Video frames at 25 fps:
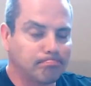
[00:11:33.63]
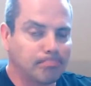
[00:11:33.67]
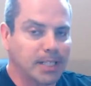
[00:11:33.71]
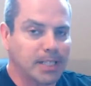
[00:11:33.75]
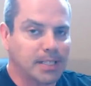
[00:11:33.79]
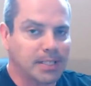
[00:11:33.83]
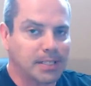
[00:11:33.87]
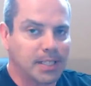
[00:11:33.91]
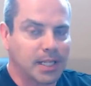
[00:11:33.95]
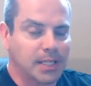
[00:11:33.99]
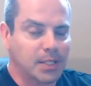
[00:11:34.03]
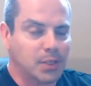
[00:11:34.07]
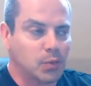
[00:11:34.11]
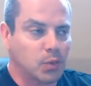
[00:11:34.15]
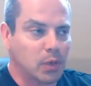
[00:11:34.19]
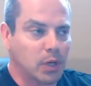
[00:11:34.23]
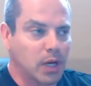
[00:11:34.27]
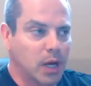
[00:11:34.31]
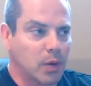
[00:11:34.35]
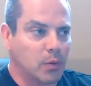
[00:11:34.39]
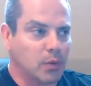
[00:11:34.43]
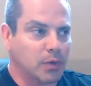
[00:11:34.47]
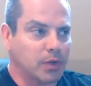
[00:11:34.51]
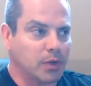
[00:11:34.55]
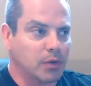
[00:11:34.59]
That's that's
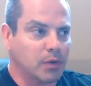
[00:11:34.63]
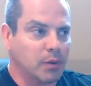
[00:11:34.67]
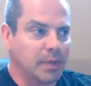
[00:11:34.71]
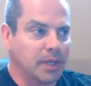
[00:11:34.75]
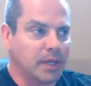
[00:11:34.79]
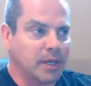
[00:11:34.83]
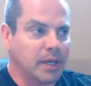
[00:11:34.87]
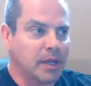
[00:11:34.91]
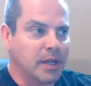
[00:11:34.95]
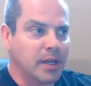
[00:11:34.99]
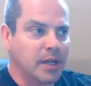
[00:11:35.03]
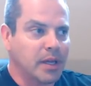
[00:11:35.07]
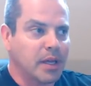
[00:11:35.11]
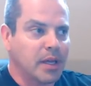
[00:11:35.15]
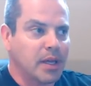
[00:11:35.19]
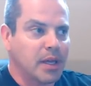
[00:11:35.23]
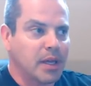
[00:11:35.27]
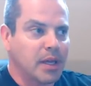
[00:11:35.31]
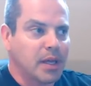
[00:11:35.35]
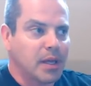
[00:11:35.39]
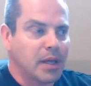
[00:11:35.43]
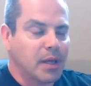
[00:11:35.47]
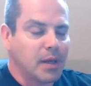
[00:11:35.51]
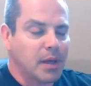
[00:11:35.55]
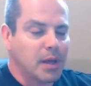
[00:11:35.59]
what I would do. I mean,
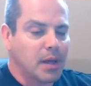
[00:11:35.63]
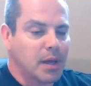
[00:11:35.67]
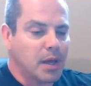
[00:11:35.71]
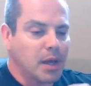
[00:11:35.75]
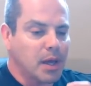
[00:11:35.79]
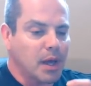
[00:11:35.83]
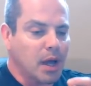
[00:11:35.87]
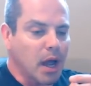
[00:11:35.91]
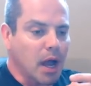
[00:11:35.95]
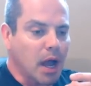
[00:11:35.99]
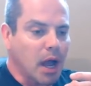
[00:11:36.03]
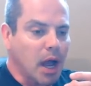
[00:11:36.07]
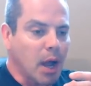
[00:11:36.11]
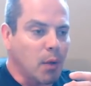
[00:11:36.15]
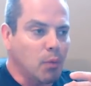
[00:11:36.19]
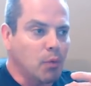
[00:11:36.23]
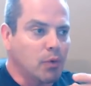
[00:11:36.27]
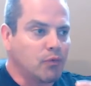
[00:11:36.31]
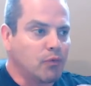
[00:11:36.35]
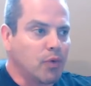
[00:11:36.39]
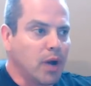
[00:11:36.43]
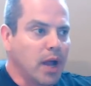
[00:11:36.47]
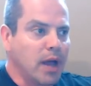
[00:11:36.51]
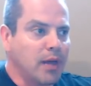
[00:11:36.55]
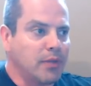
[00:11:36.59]
I
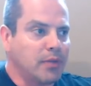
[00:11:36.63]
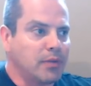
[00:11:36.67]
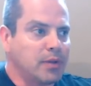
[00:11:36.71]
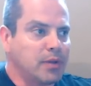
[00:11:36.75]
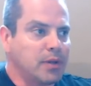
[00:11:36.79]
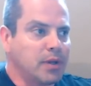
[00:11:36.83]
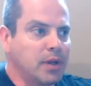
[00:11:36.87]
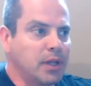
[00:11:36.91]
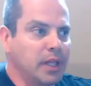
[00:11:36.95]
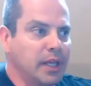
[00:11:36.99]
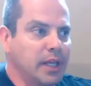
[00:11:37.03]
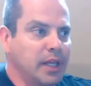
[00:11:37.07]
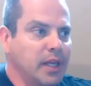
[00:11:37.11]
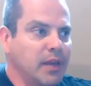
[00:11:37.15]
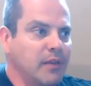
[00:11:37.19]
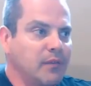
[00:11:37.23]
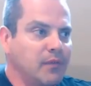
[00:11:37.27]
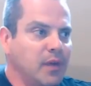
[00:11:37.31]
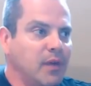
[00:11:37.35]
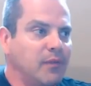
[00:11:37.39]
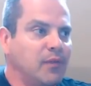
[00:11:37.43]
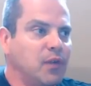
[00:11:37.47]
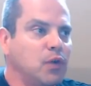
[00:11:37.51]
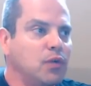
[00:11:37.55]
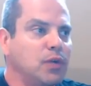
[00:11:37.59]
would rather like
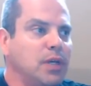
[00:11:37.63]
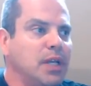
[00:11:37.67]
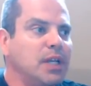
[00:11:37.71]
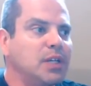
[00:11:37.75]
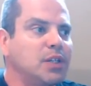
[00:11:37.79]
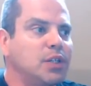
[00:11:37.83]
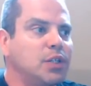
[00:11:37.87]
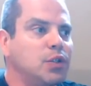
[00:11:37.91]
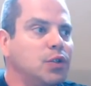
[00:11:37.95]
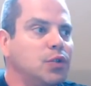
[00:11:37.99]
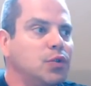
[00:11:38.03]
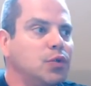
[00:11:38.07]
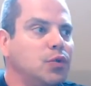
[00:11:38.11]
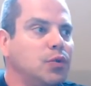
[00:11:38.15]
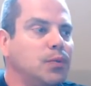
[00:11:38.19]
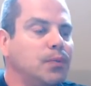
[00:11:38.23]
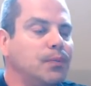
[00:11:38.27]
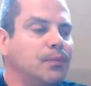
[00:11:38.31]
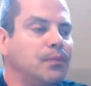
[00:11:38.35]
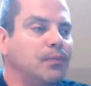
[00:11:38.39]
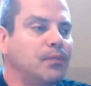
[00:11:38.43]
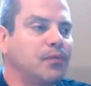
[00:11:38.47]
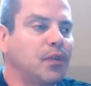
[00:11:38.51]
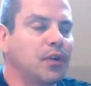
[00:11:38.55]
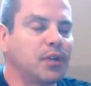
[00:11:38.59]
if if you need
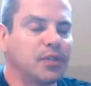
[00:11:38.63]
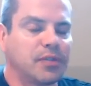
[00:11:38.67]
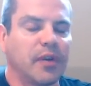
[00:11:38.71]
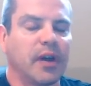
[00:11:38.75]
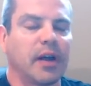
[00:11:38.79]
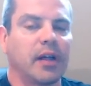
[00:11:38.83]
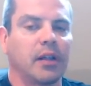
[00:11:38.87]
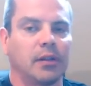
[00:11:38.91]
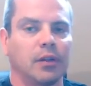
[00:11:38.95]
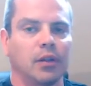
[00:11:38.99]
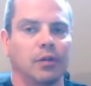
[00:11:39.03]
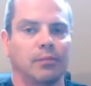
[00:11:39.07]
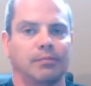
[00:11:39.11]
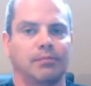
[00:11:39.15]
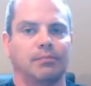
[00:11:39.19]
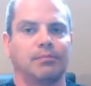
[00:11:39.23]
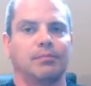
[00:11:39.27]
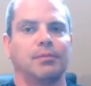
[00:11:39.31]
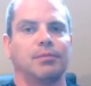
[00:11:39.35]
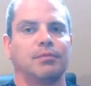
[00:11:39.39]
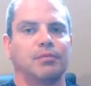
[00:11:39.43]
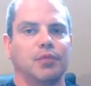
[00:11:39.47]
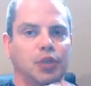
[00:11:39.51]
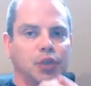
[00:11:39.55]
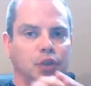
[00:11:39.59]
to first of all
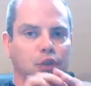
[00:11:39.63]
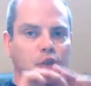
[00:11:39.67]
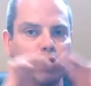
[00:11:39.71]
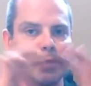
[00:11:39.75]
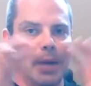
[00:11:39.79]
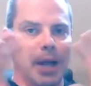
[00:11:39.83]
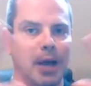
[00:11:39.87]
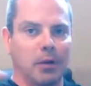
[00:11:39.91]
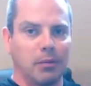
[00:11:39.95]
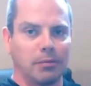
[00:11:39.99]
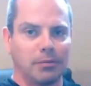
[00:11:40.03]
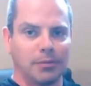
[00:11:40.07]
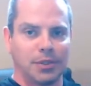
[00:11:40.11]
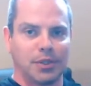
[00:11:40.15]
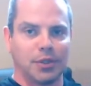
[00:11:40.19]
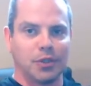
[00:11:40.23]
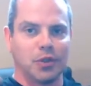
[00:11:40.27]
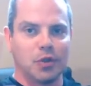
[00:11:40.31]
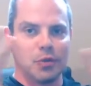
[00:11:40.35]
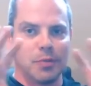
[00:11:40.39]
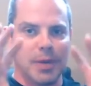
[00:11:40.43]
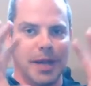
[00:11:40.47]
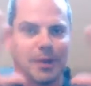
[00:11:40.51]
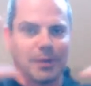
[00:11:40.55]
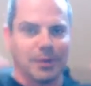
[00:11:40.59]
zoom out,
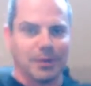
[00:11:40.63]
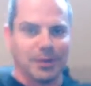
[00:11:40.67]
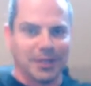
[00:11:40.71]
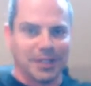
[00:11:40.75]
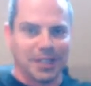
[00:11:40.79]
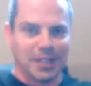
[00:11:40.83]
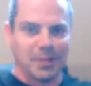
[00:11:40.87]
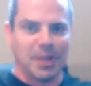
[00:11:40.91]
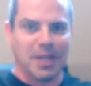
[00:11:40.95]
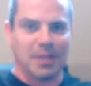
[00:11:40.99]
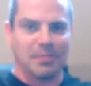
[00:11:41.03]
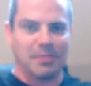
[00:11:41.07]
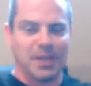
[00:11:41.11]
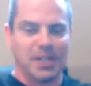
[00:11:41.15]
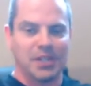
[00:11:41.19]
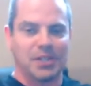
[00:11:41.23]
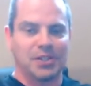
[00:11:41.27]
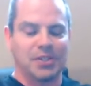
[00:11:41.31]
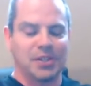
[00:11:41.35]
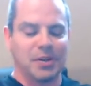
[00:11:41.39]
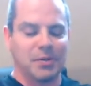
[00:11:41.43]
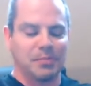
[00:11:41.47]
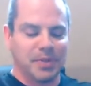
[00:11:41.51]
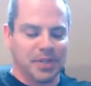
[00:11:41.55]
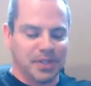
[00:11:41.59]
zoom out, look at the big
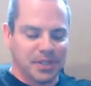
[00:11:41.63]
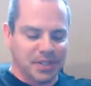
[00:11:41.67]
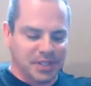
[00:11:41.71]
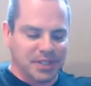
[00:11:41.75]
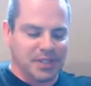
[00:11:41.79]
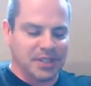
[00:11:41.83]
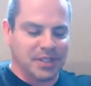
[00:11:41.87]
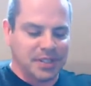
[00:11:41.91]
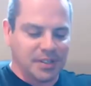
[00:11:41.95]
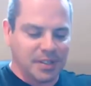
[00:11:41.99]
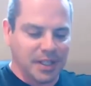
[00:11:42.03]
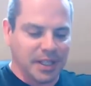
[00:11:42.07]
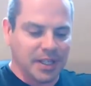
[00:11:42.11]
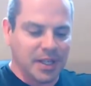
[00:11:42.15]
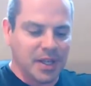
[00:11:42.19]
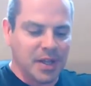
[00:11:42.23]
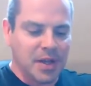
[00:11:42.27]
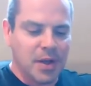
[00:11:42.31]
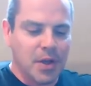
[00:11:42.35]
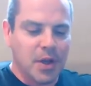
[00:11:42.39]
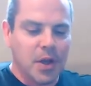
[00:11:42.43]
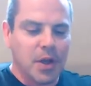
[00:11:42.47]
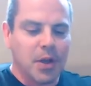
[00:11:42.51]
picture. Don't be just like